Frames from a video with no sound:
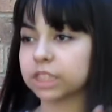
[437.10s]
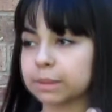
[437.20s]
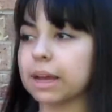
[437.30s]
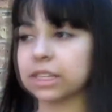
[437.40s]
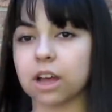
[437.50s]

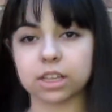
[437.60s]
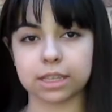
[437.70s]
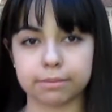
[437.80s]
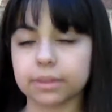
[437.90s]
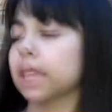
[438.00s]
Smells
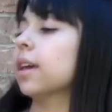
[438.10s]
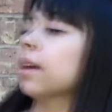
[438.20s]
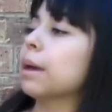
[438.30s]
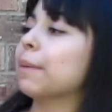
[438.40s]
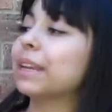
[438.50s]
awesome.
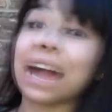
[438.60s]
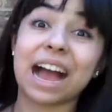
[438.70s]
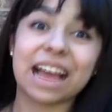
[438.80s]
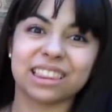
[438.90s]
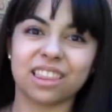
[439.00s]
But yeah,
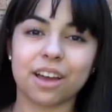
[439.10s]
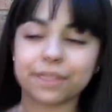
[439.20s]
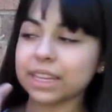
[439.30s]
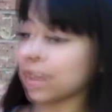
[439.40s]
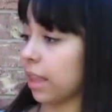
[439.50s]
I love
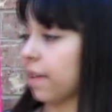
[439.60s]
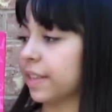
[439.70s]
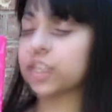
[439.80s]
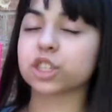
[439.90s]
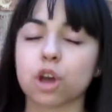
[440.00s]
this. I love
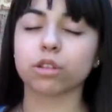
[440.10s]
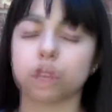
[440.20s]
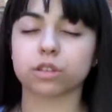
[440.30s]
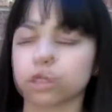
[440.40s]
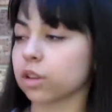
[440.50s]
it so,
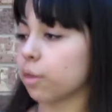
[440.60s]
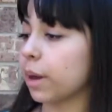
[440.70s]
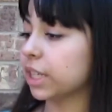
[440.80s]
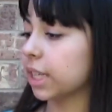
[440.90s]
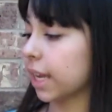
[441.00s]
so, so, so
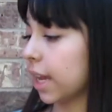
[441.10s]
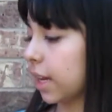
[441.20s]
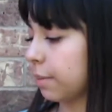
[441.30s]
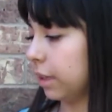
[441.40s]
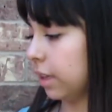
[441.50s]
much, and I
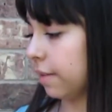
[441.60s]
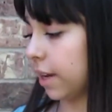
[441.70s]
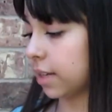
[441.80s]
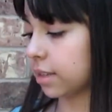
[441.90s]
can't believe it.